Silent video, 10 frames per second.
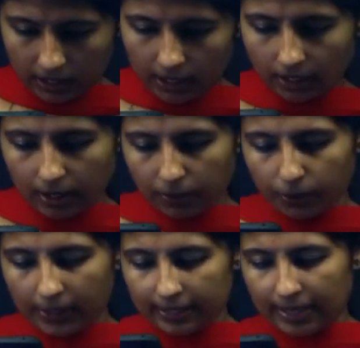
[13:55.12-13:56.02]
Now come
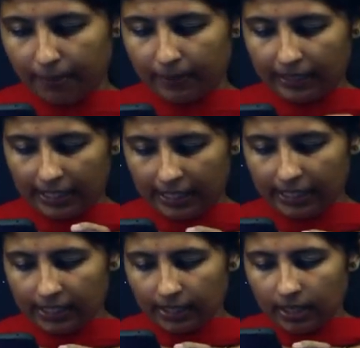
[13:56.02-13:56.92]
to example
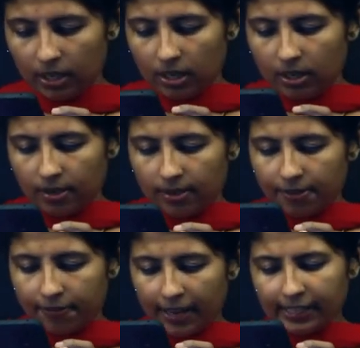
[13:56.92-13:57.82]
8.
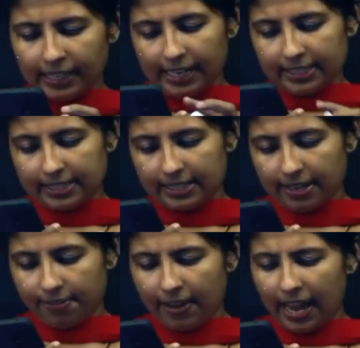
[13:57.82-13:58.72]
Find the
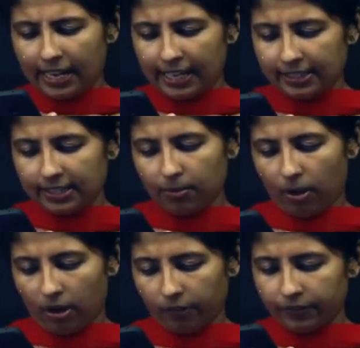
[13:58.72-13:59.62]
HCF and
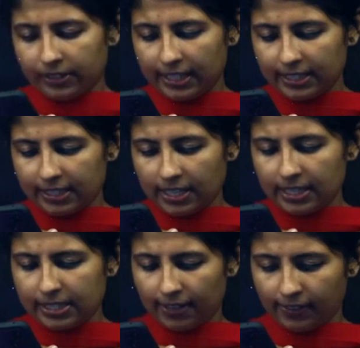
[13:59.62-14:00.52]
LCM of 6,
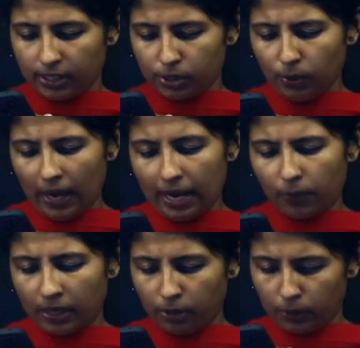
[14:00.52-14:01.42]
72
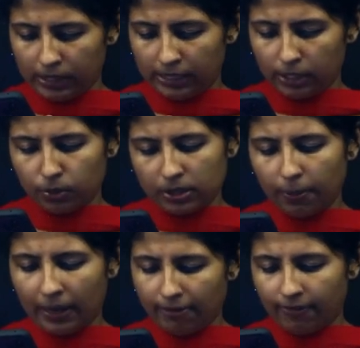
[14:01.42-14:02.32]
and 120
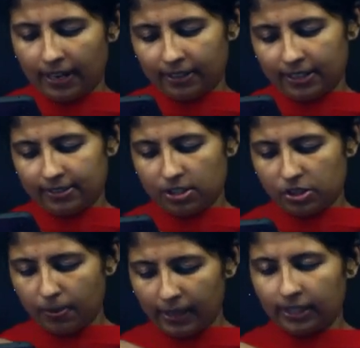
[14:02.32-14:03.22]
using prime
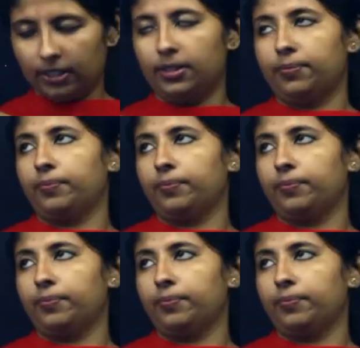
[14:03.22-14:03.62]
factorization method.